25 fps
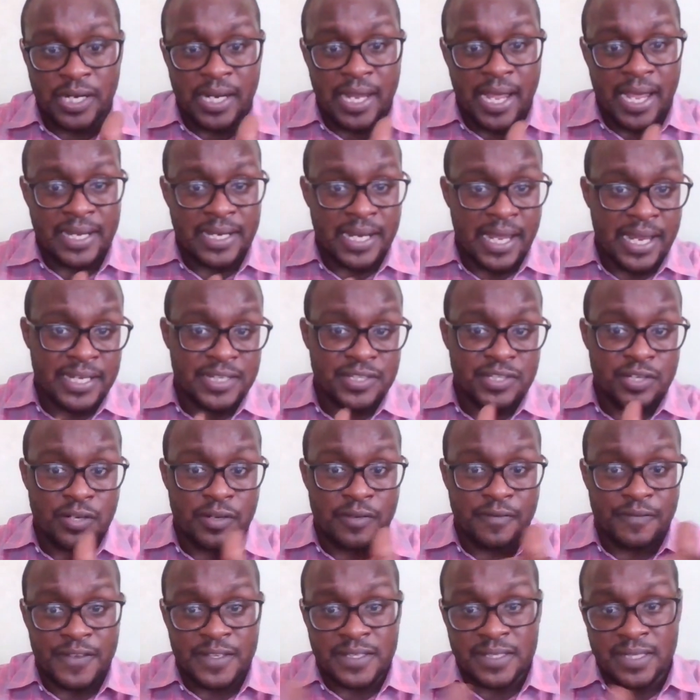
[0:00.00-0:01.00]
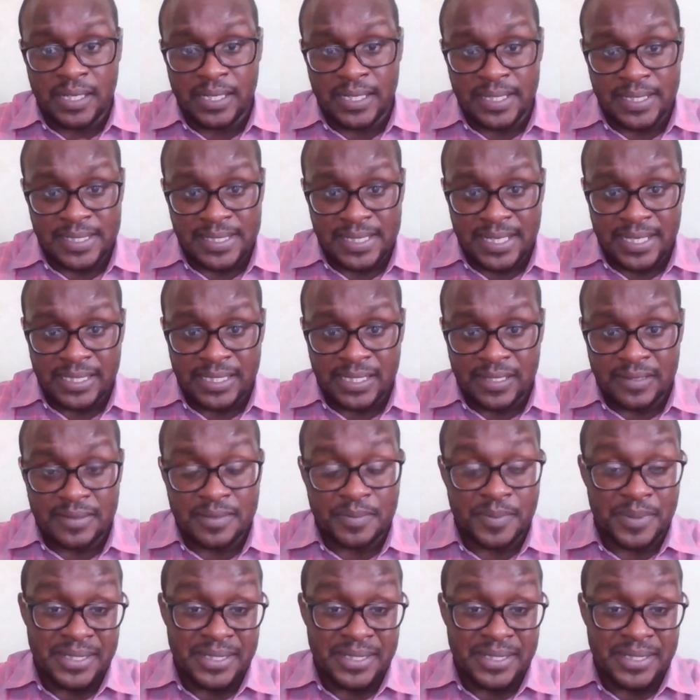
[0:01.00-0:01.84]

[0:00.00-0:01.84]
and certain fiscal incentives,